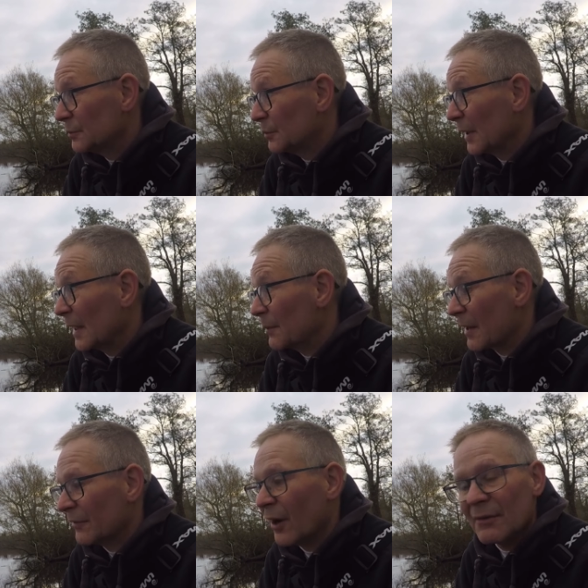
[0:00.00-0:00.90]
bring it in
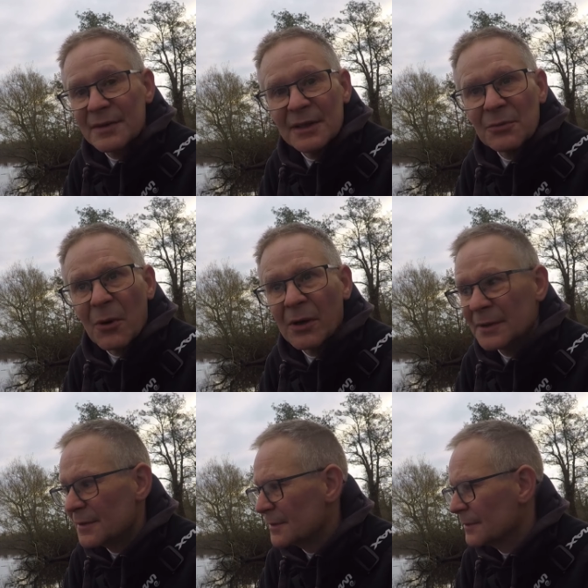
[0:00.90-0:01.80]
about 5 or 6
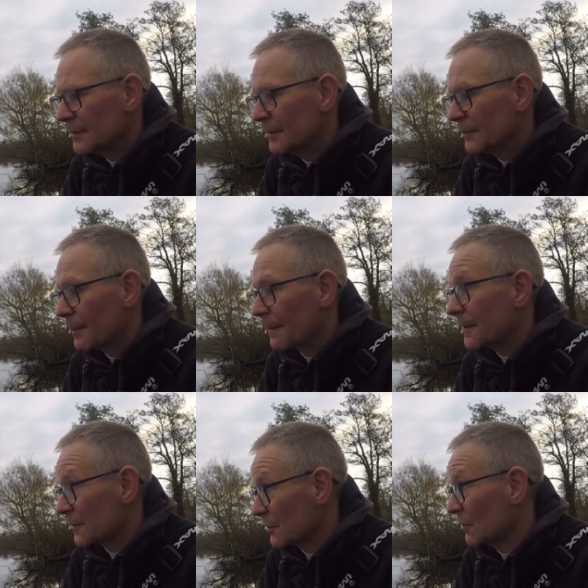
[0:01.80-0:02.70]
winds
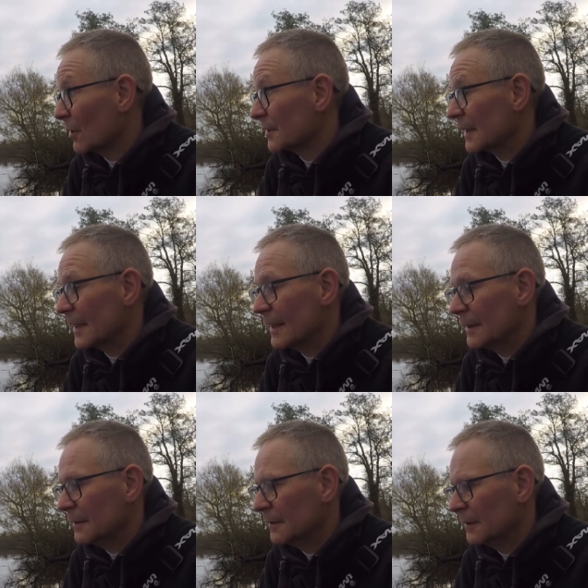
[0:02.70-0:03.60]
because it's nice and
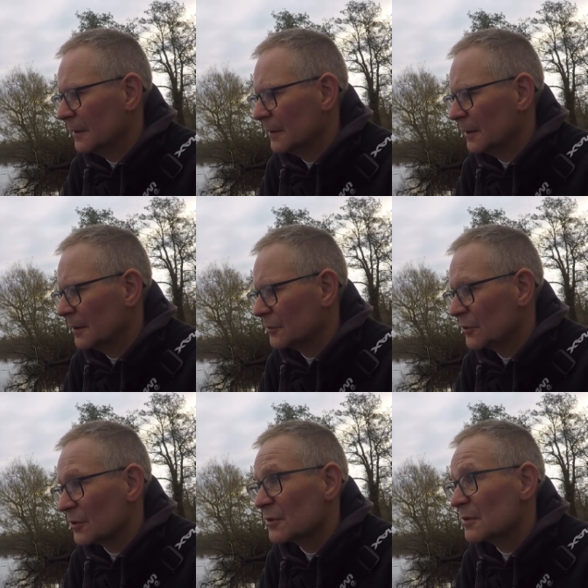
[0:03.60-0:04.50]
clean, and
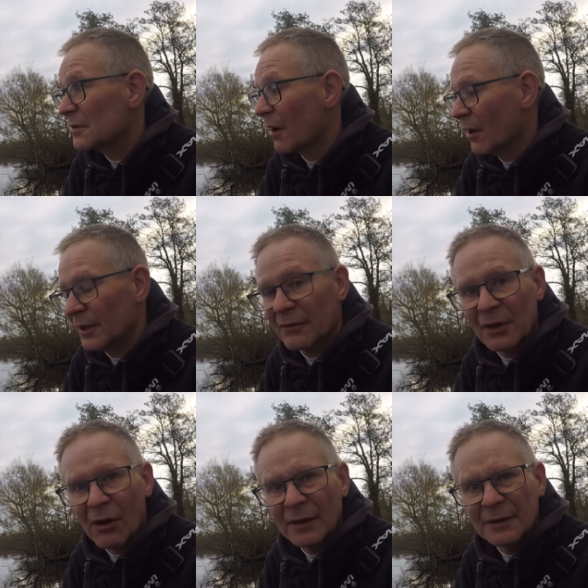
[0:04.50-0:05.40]
just start another
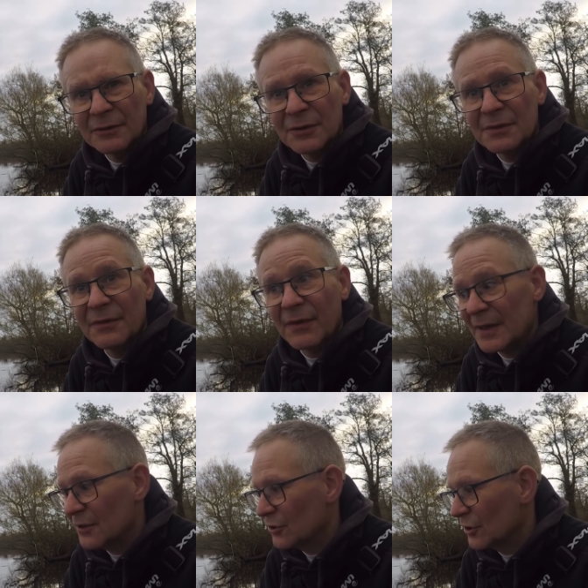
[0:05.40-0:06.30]
line and just
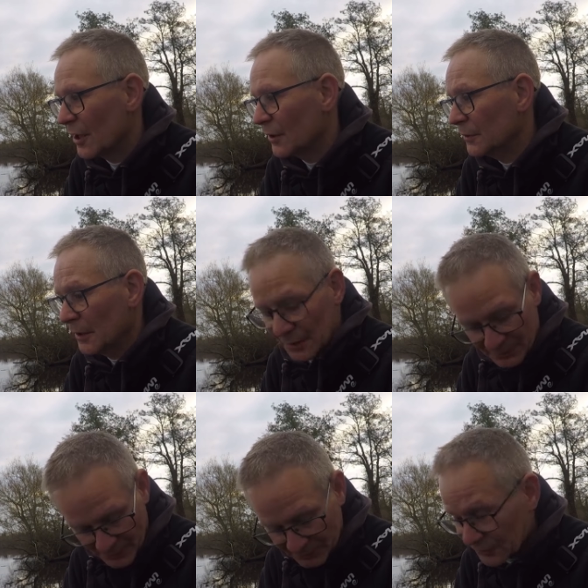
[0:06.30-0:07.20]
feed as you go.
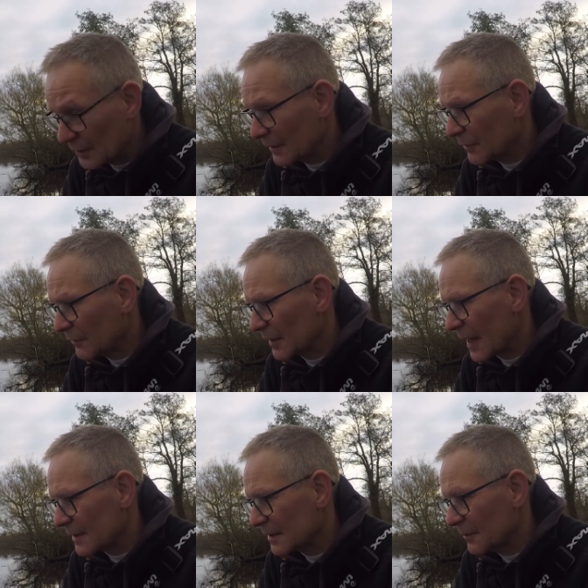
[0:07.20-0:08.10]
But I'm just going to have another
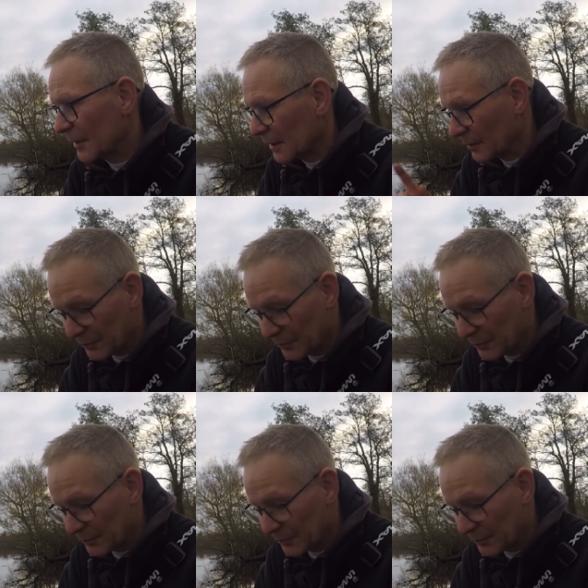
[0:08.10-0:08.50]
cast in a minute. I'm going to